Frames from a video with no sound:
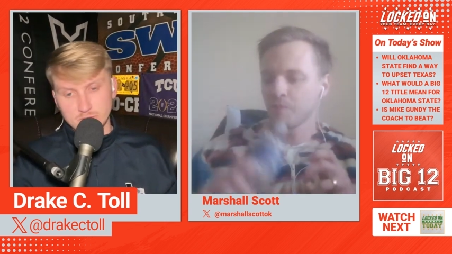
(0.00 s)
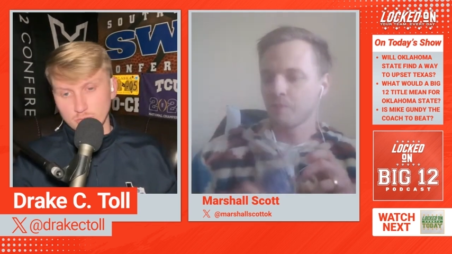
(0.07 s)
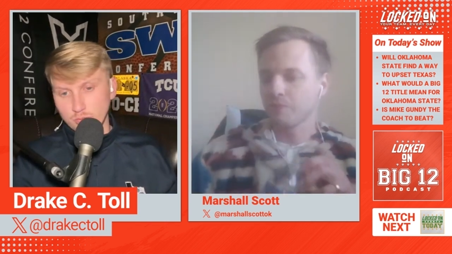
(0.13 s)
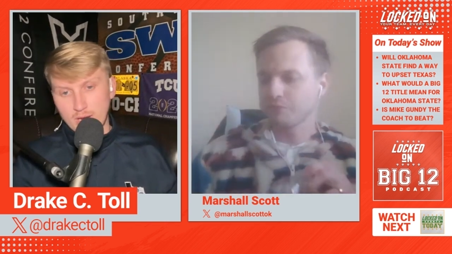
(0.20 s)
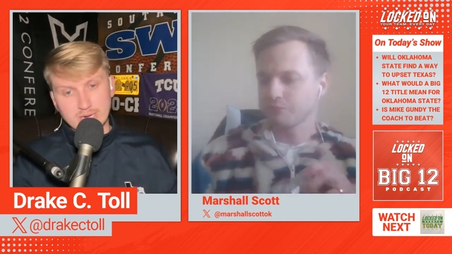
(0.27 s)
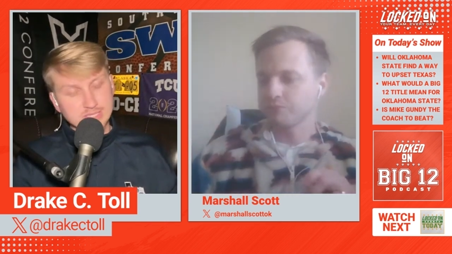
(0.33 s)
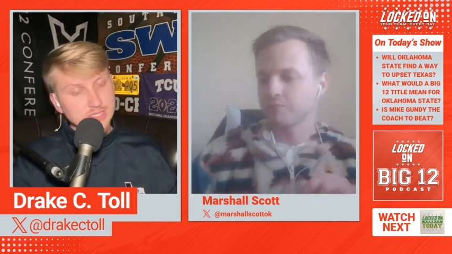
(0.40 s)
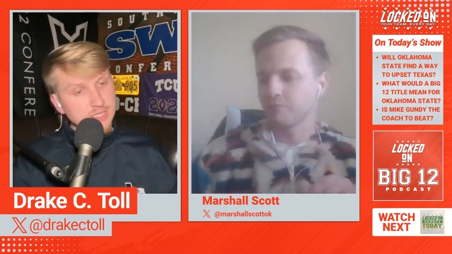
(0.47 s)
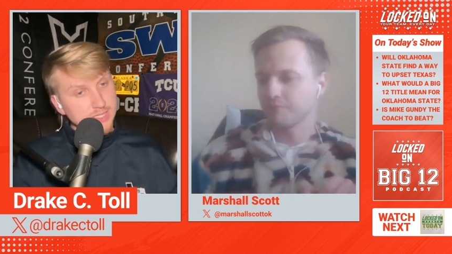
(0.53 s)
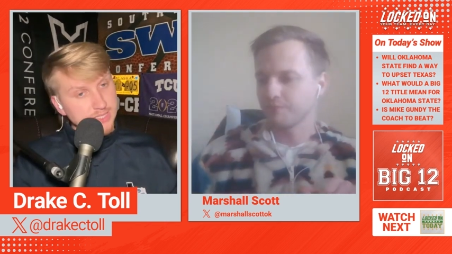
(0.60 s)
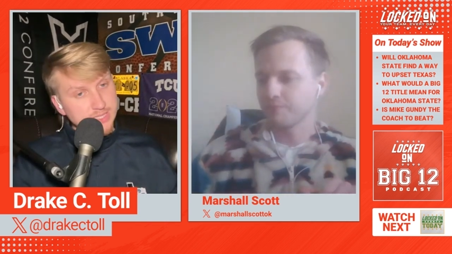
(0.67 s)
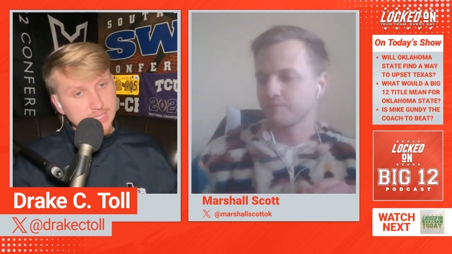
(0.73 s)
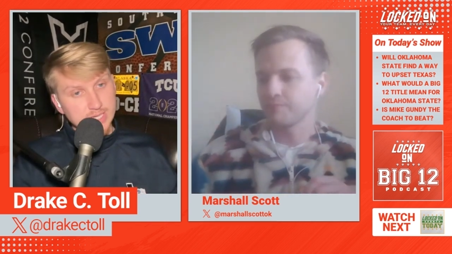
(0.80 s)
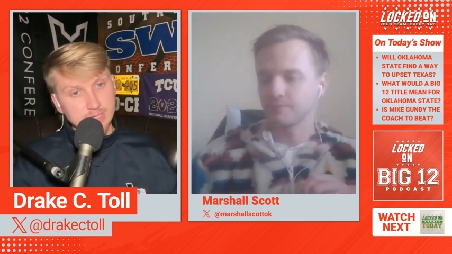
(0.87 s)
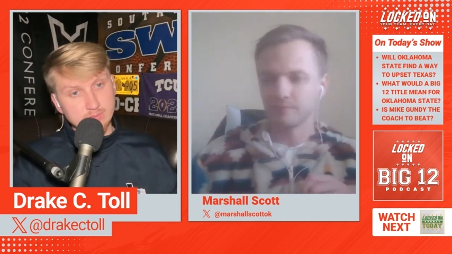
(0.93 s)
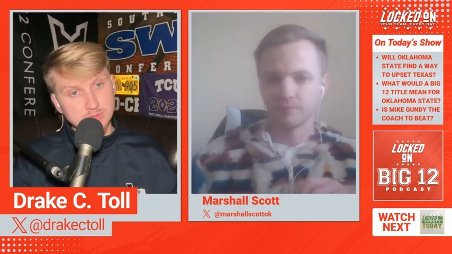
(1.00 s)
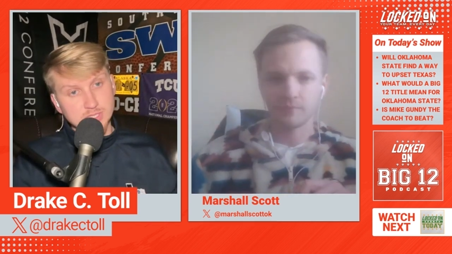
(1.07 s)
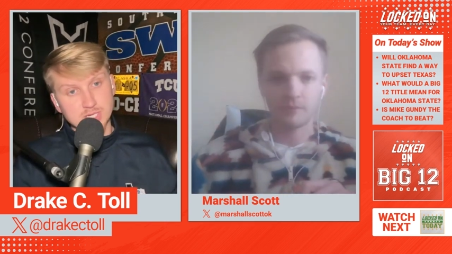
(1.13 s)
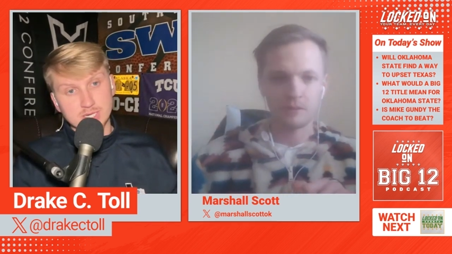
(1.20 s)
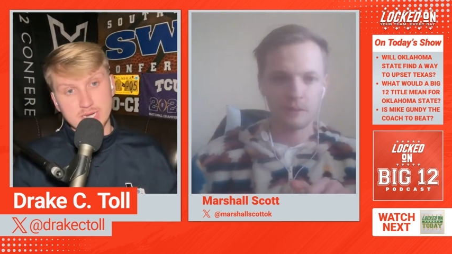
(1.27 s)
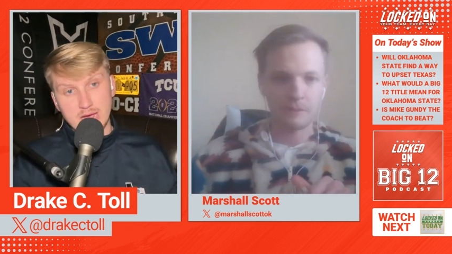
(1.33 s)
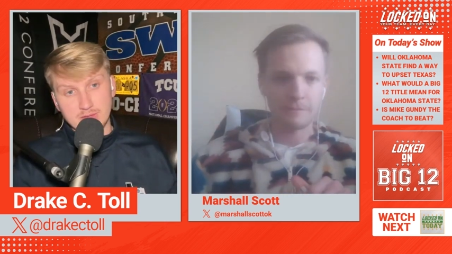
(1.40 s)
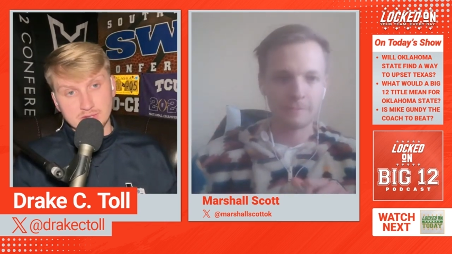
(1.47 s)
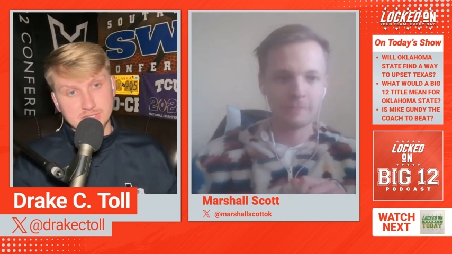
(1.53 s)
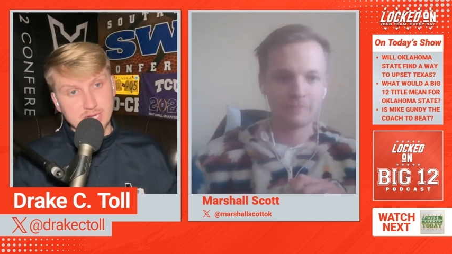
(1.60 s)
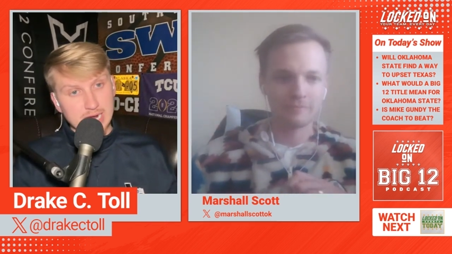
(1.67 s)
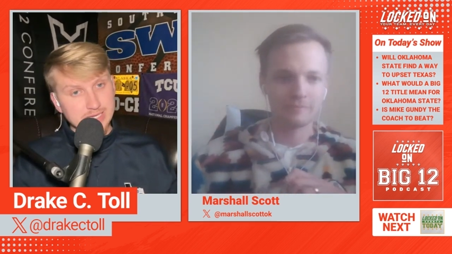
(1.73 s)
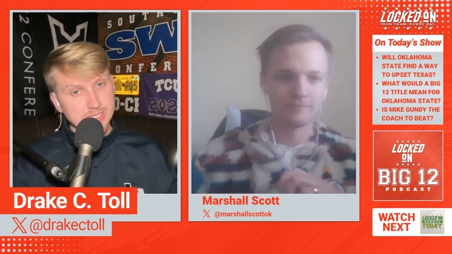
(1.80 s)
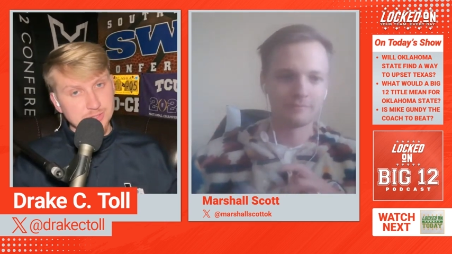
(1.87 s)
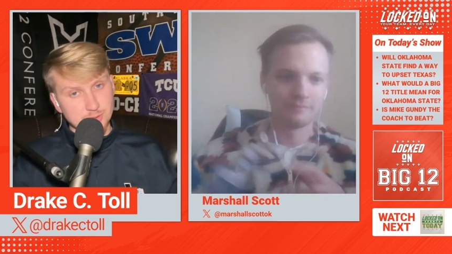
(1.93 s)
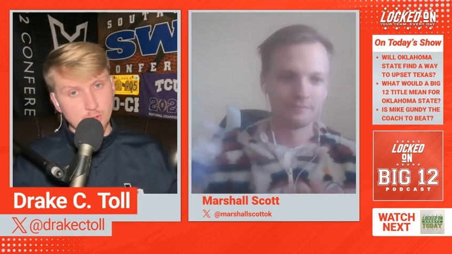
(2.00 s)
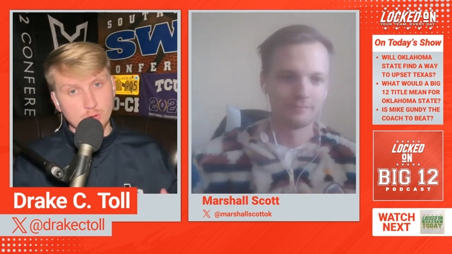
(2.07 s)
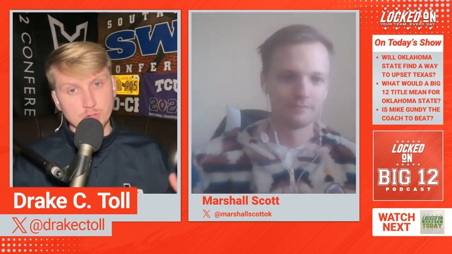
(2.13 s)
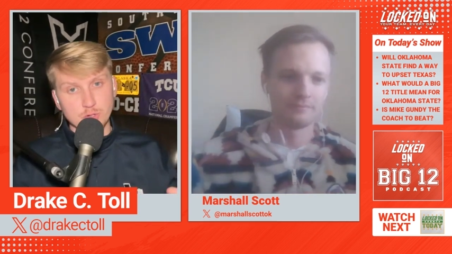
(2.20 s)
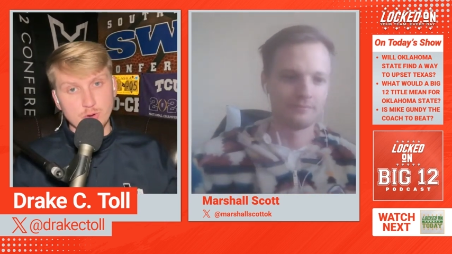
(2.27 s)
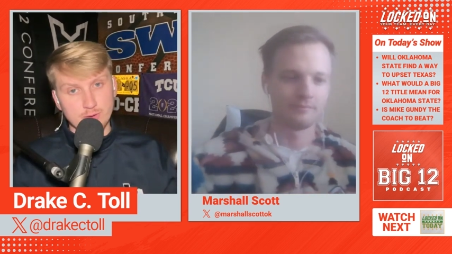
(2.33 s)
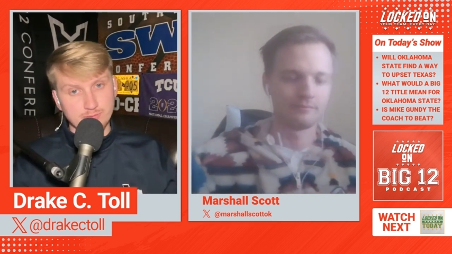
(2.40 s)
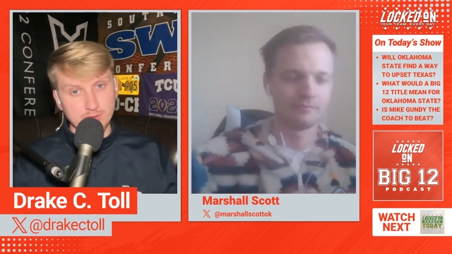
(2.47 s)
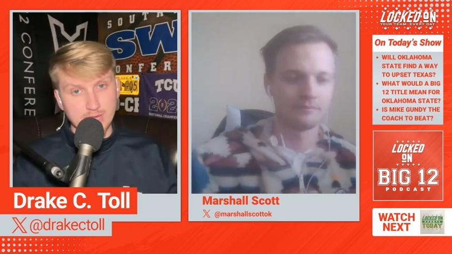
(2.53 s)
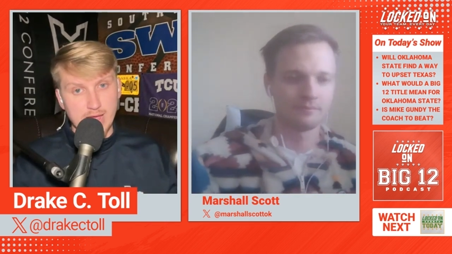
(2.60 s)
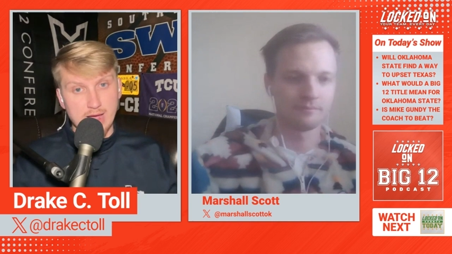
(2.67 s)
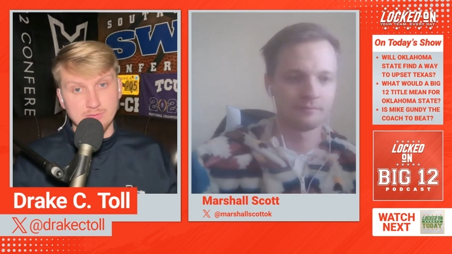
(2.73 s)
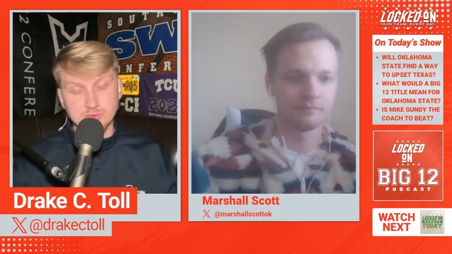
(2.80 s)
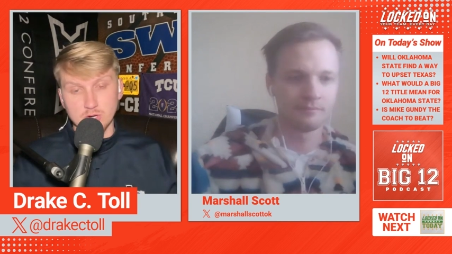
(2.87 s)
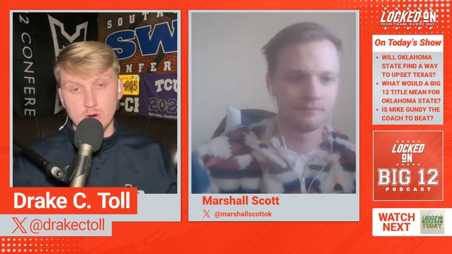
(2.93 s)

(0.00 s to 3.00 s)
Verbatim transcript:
Speaker 1: The rest of the teams, now that Texas and O U have left,